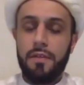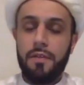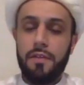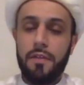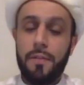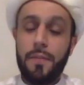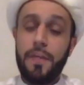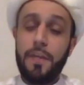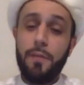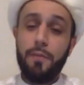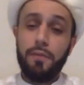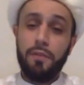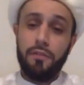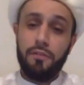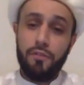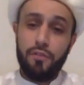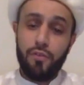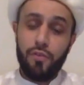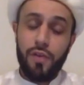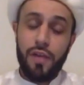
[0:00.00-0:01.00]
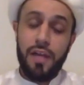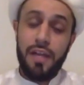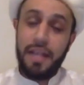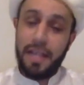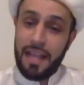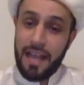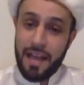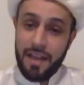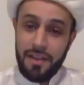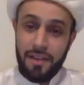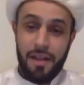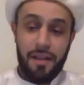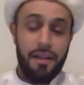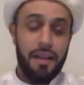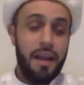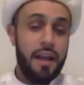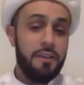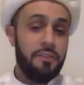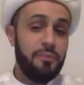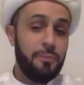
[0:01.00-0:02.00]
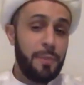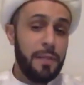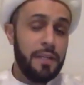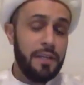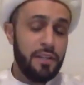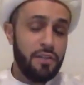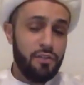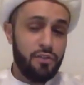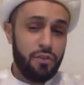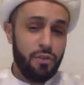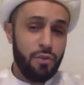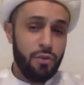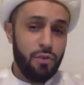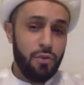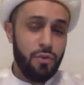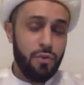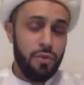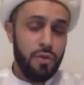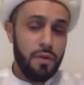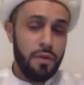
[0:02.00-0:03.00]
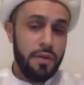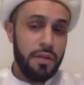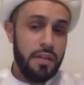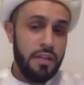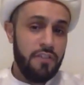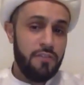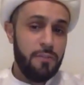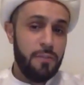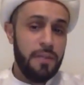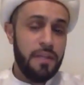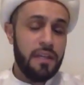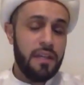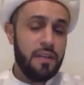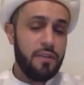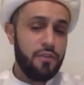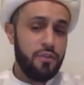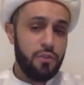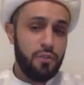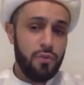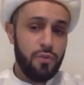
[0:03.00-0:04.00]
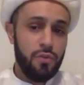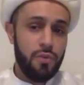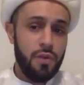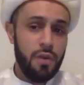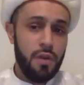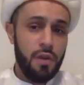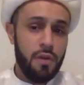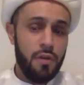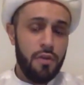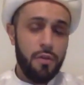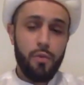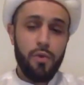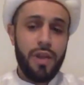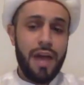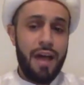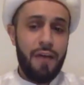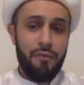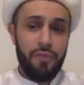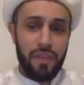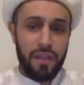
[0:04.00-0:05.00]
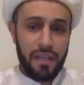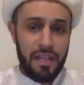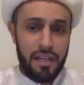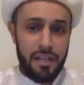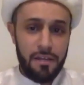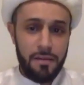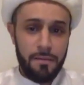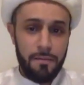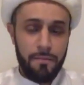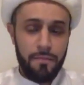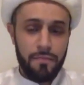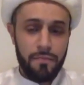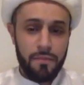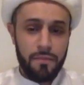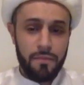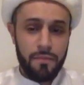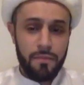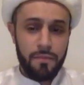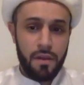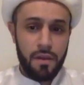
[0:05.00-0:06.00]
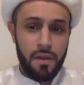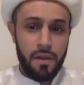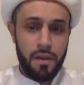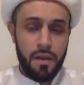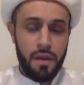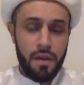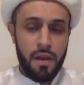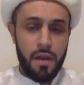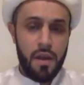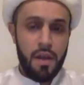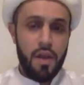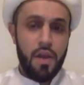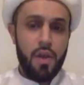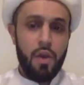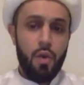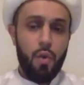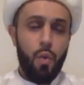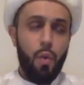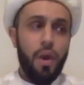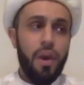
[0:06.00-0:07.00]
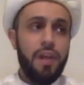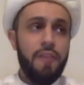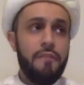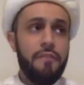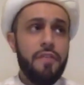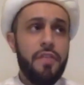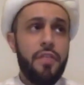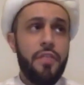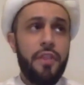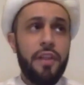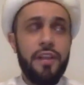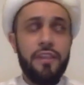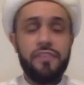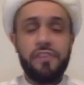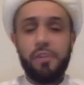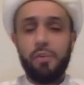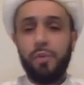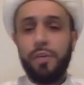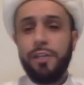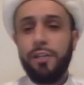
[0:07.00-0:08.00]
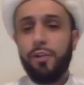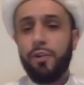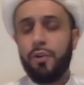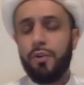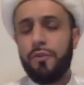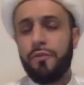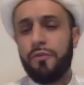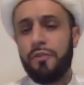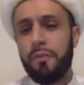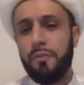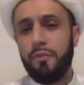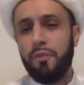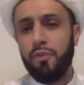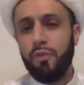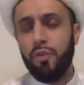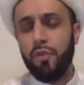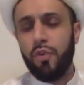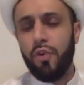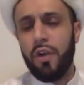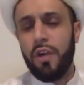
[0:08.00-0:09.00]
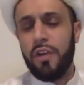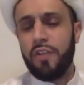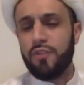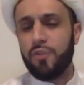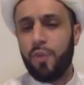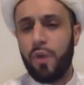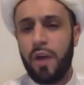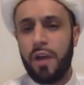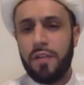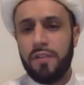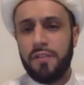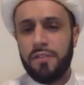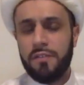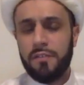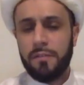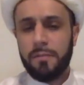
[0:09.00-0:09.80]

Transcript: The people of Nuh. And again, Allah is speaking to who? He's speaking to the munafiqeen. One of the things that we learn from Nuh is what?